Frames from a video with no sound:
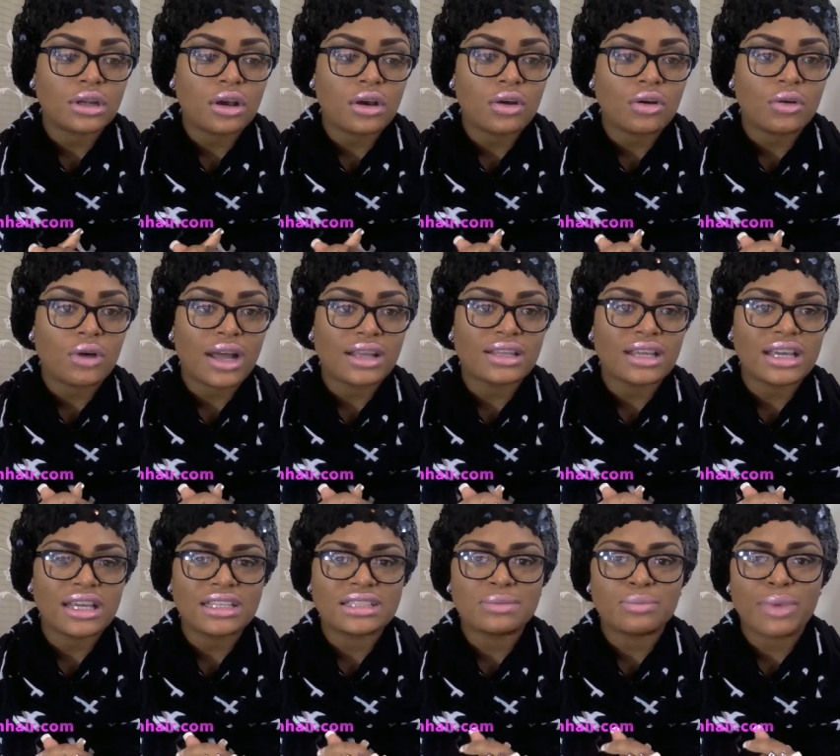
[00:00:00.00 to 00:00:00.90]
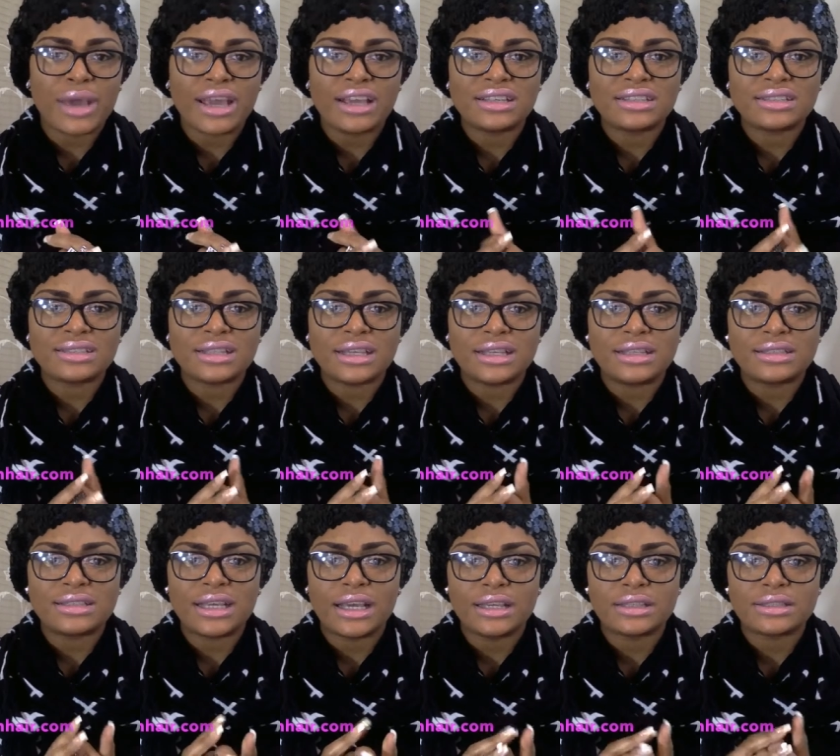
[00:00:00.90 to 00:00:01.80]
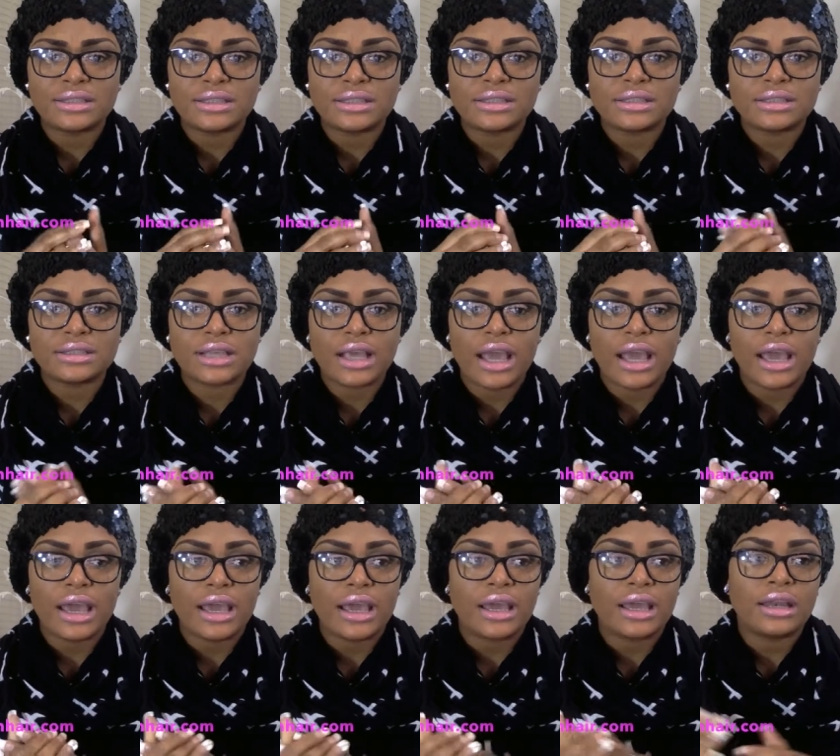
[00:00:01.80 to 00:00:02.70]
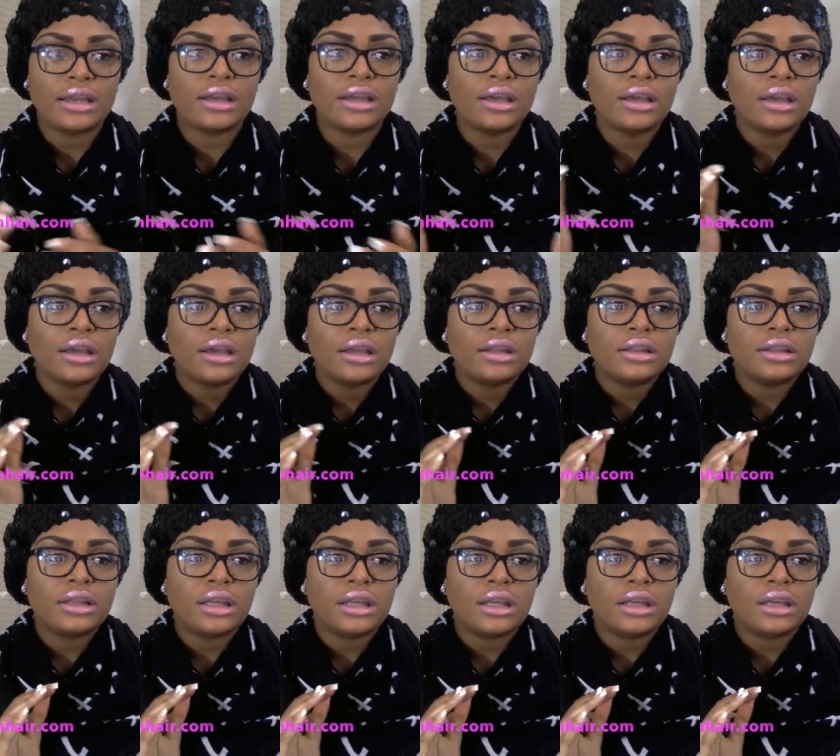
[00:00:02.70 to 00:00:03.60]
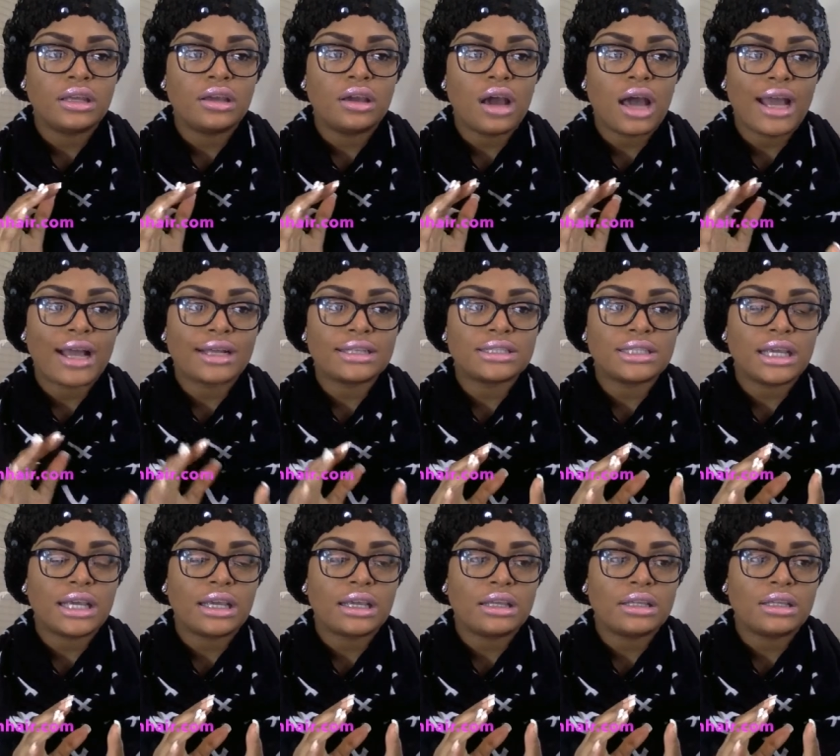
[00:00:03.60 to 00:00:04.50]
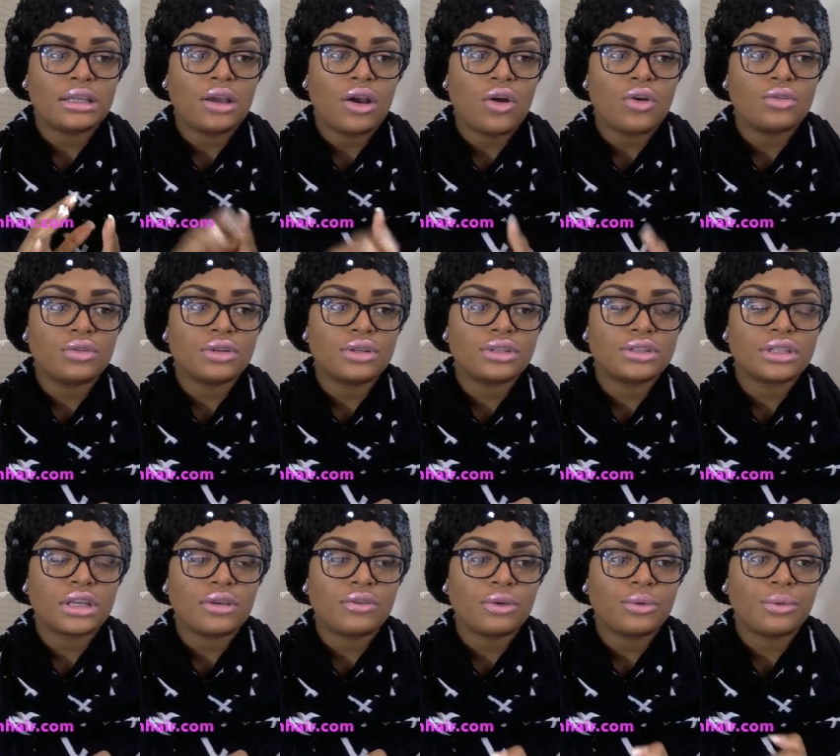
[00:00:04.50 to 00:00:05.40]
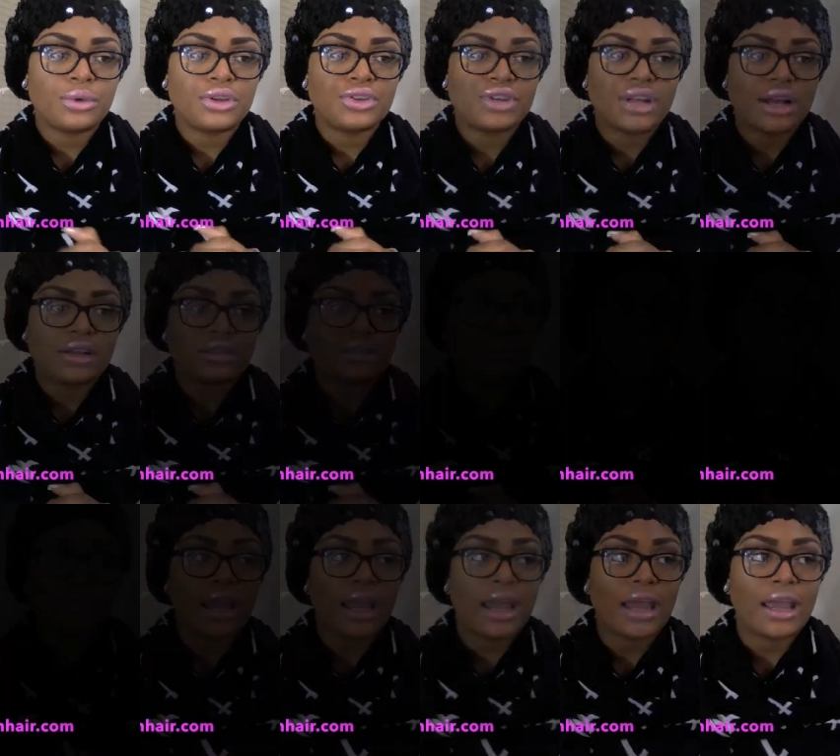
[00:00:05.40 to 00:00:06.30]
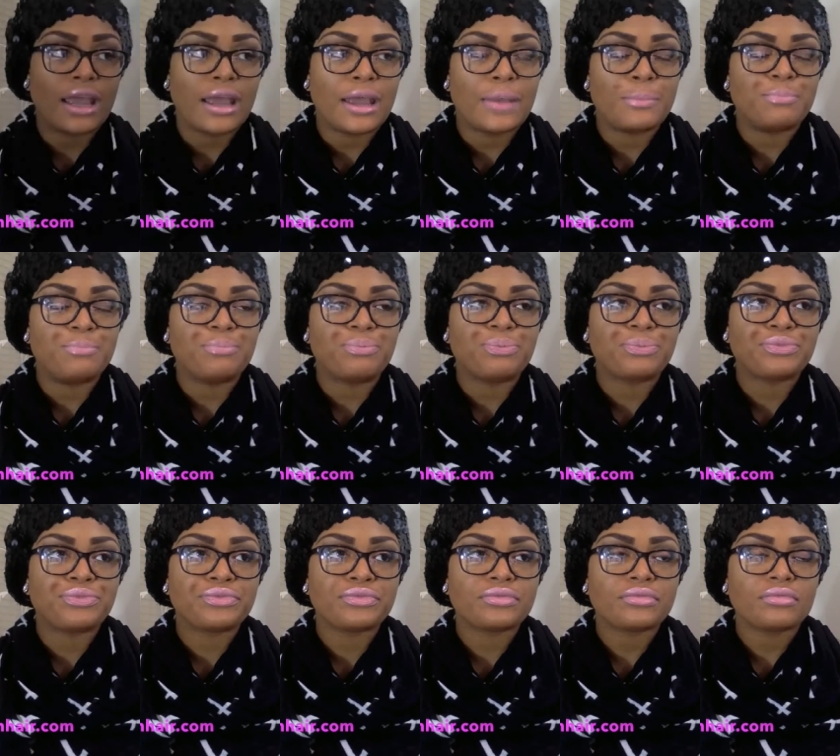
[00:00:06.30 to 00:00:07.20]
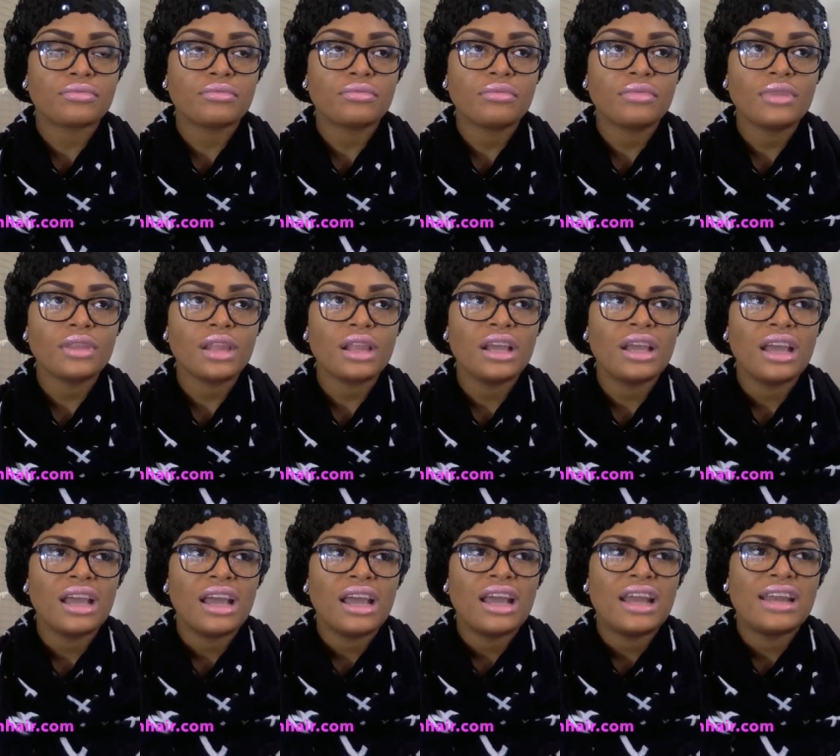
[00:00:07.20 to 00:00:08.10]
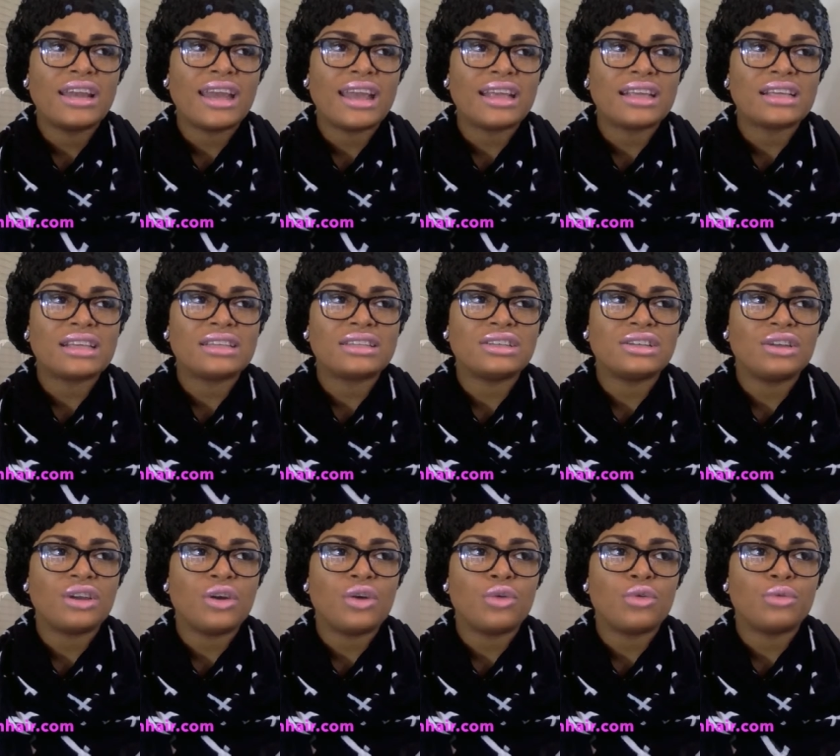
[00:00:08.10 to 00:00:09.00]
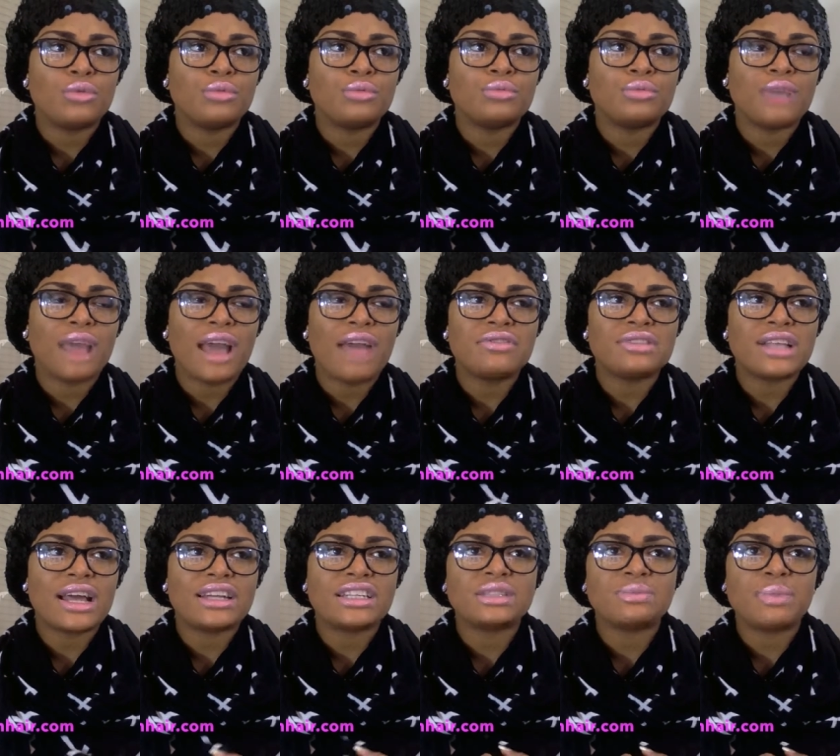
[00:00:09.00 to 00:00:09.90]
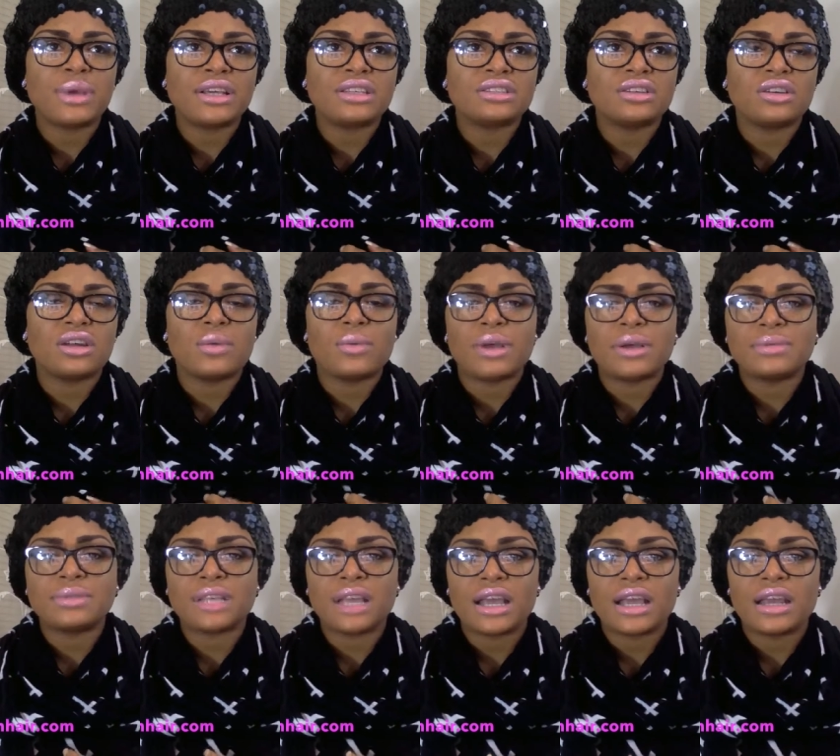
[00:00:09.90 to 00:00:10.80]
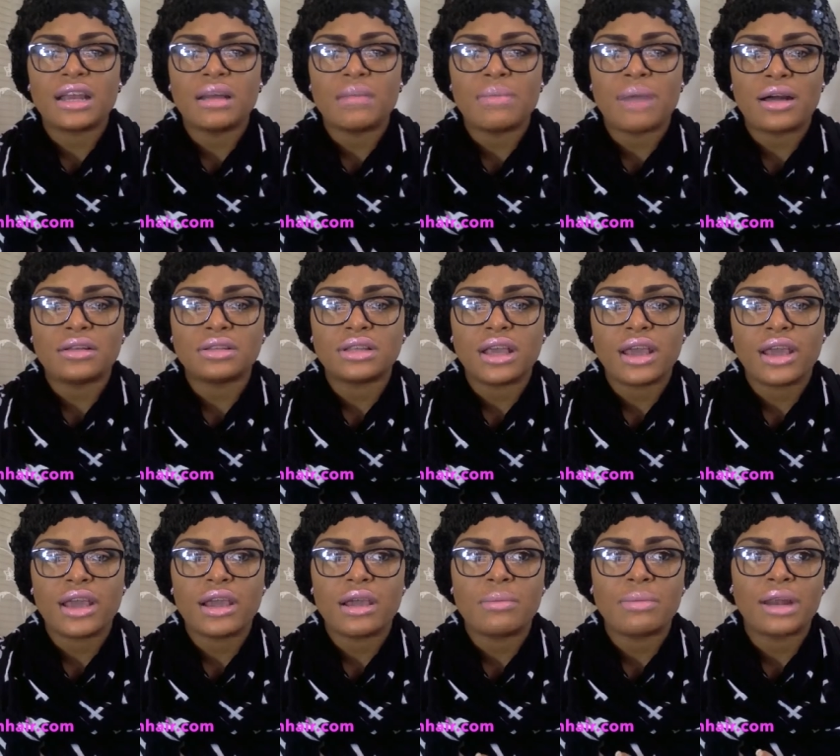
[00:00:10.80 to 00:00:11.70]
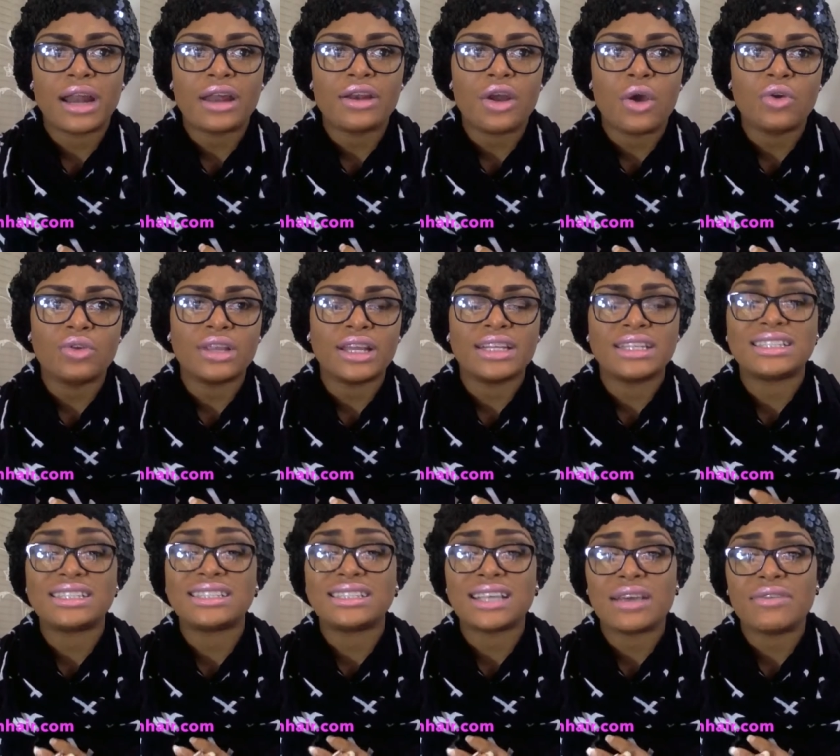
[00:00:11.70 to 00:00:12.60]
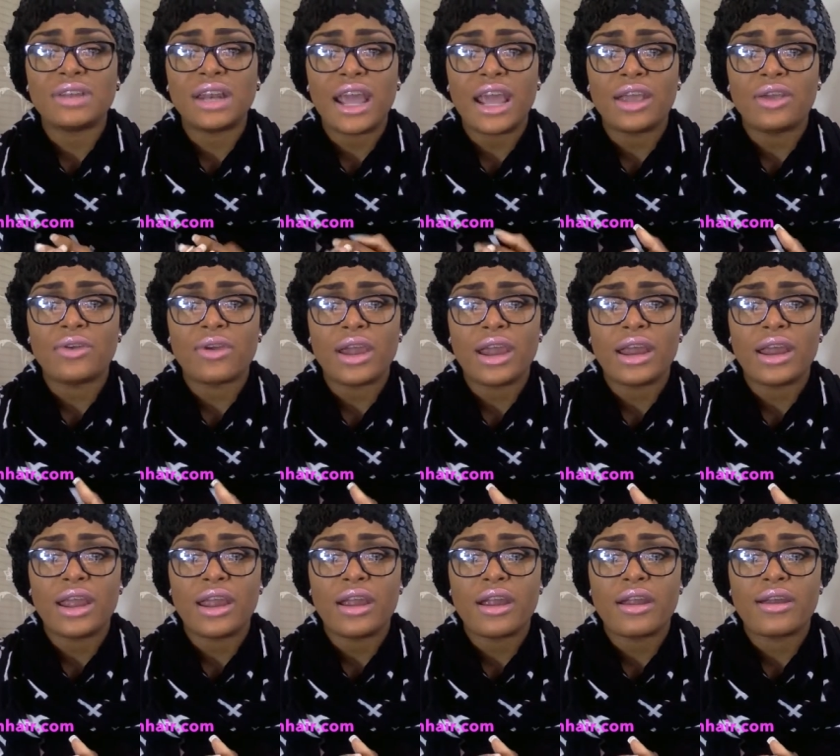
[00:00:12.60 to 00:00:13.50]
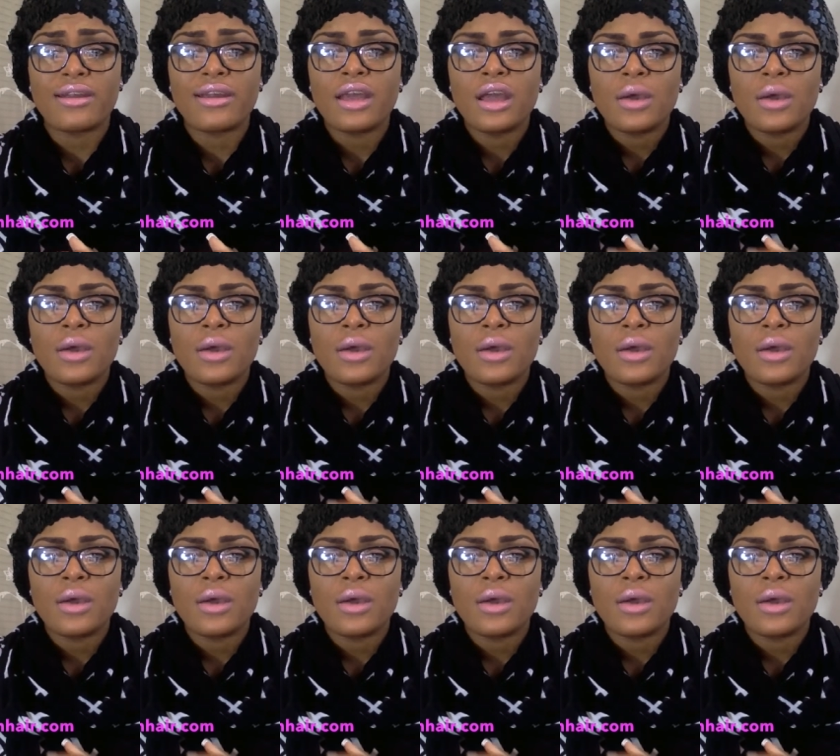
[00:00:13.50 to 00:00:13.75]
know, I think it's based in Texas, and the, like I say, the owners of it reached out to me, and they, you know, have a lot of specs on their website about the hair, but I know that it's seven A grade hair,